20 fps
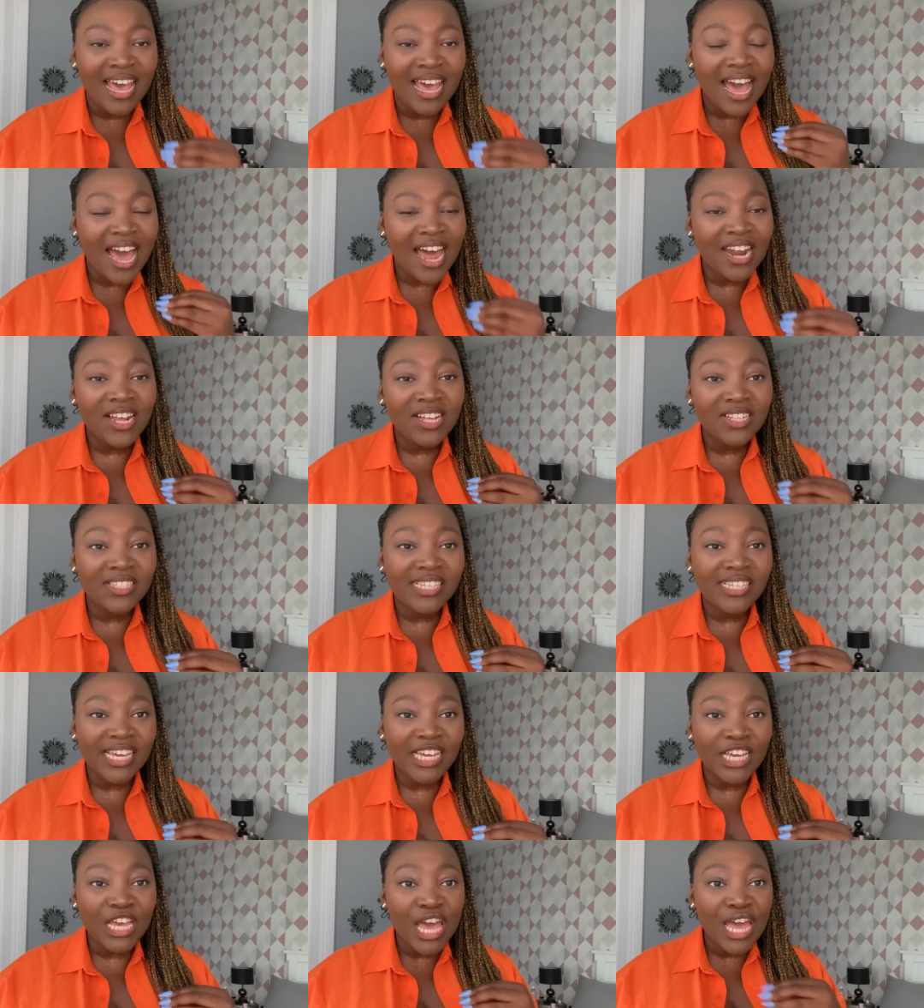
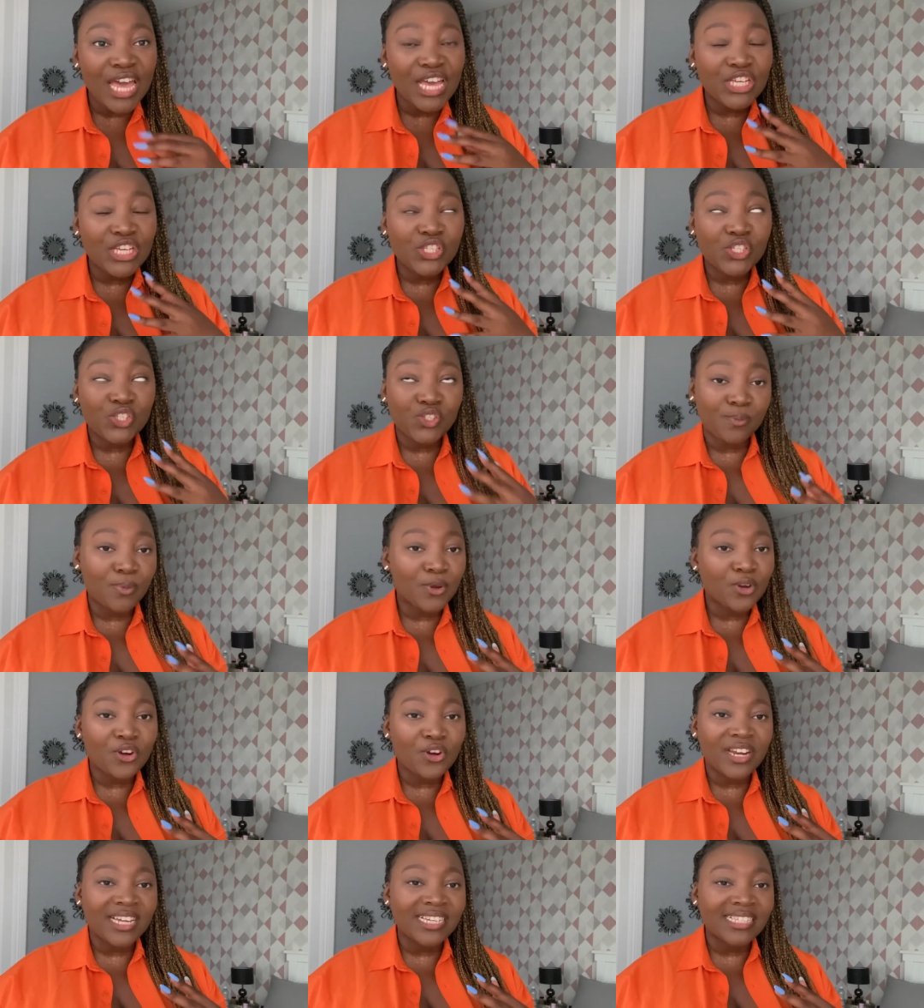Adulting is super
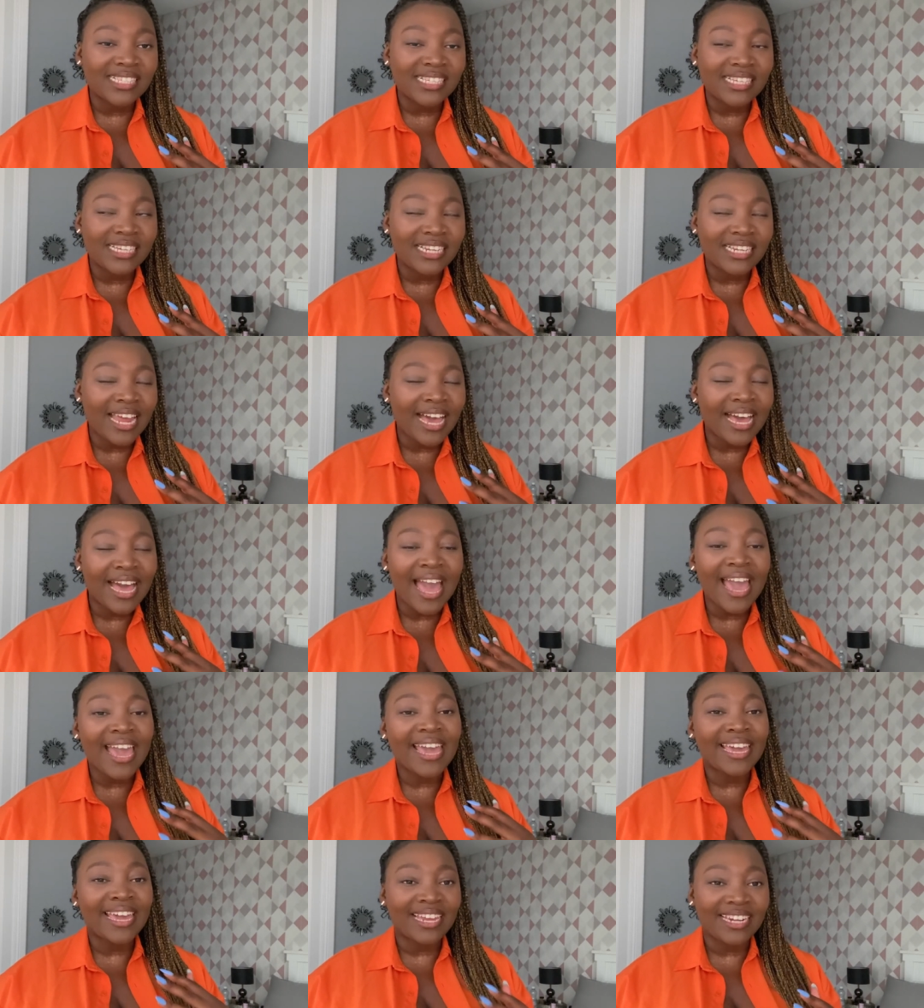crazy. Like, I
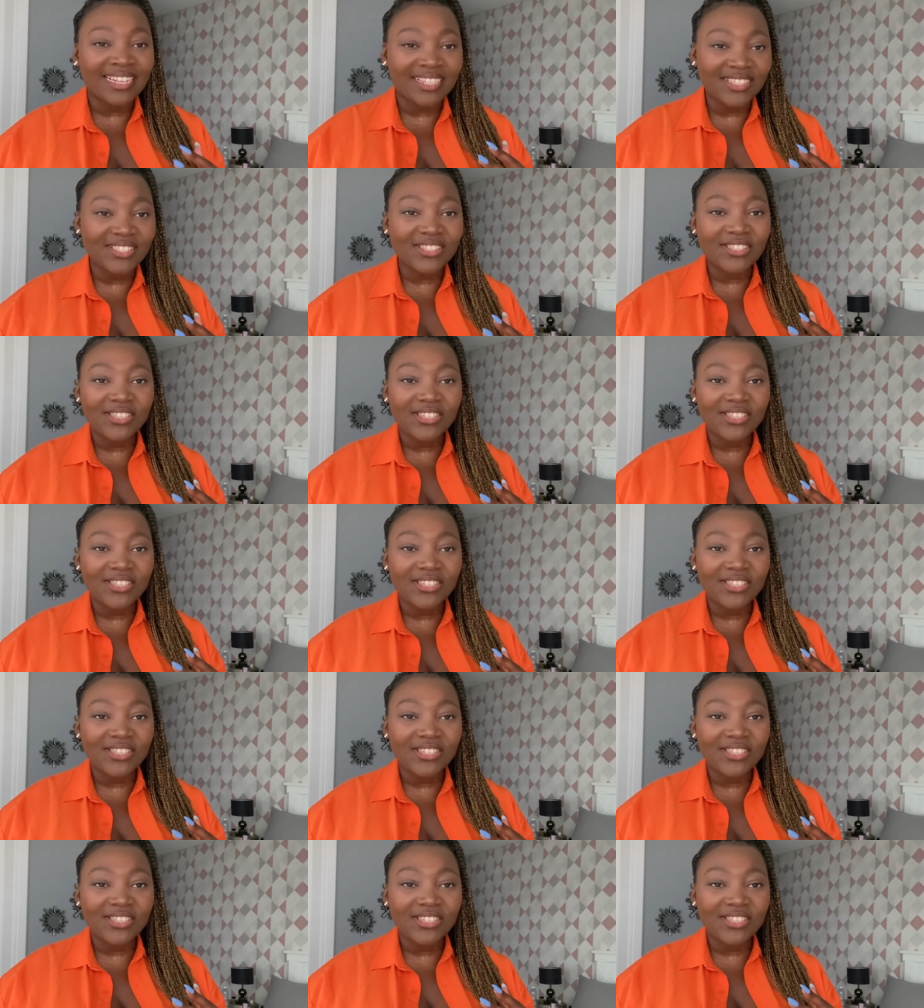hate it.